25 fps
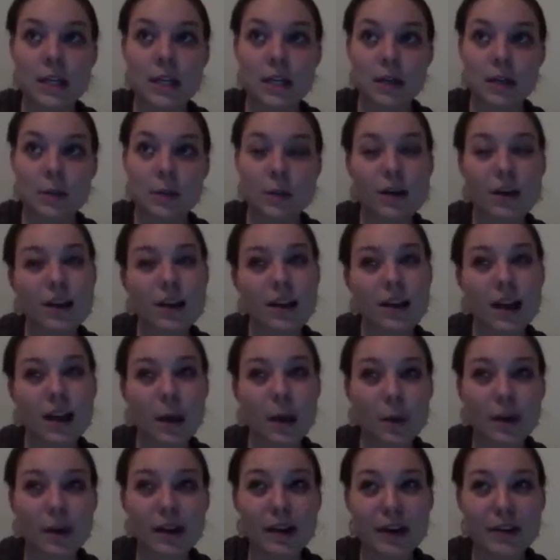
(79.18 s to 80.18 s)
well, I
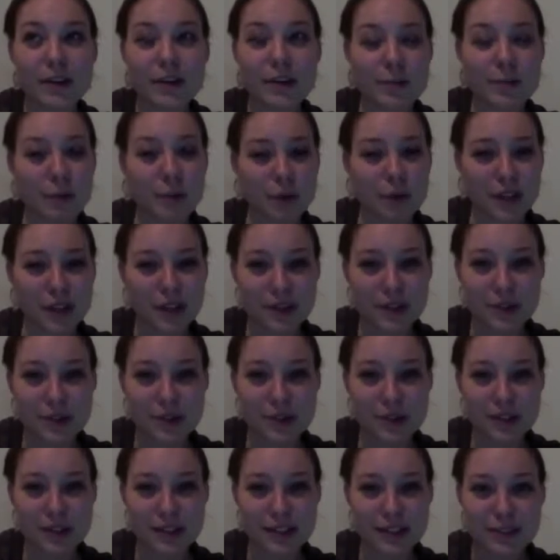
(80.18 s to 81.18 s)
work out in the morning
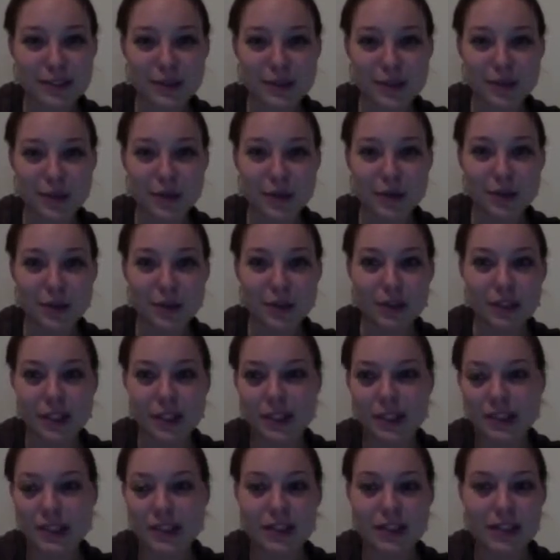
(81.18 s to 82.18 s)
usually, so the
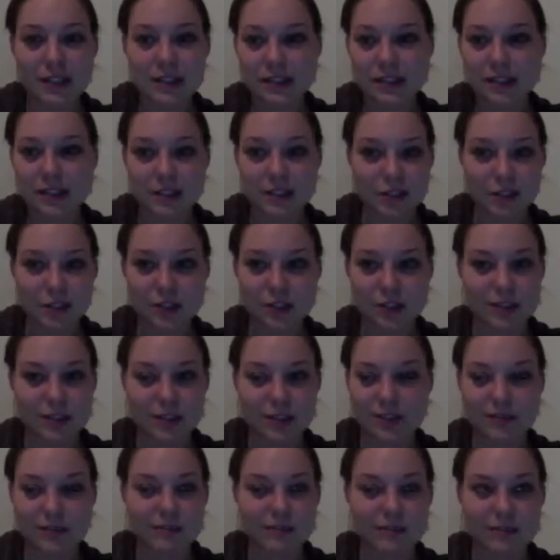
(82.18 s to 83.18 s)
laziness is
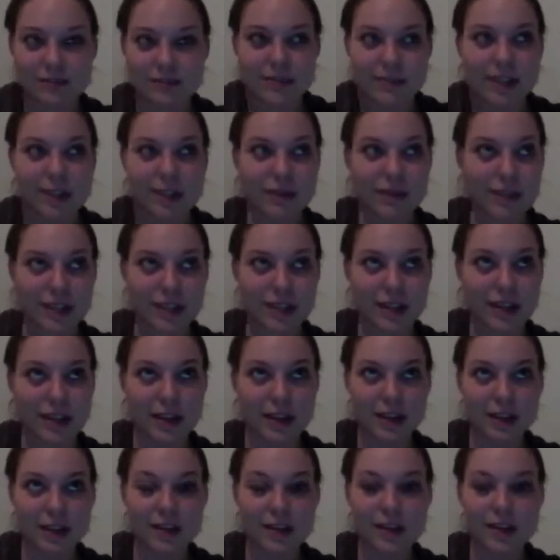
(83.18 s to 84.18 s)
just not really there.